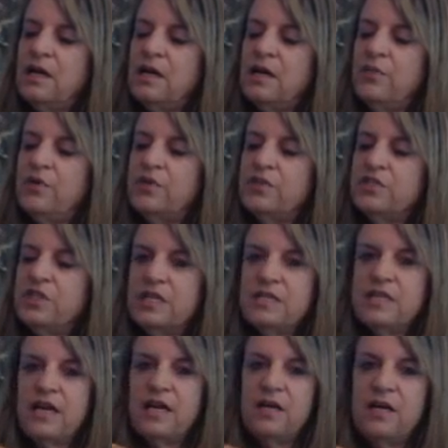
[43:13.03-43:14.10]
kind of pushing it
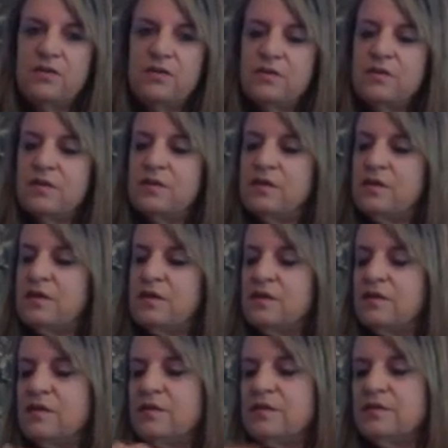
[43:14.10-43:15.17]
down.
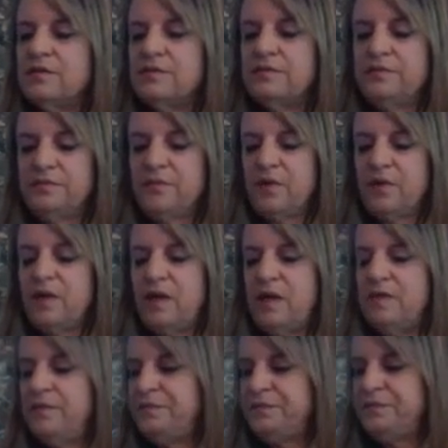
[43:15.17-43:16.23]
Okay.
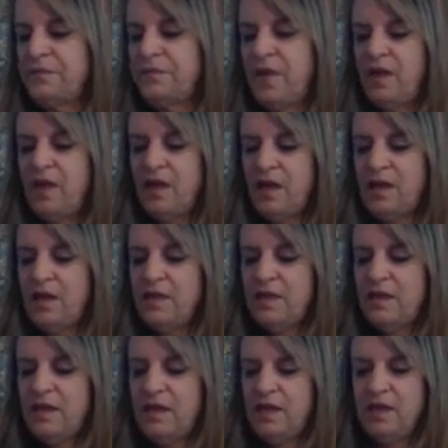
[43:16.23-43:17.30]
And
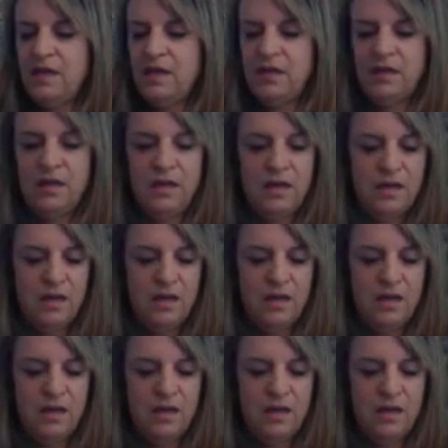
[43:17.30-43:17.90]
then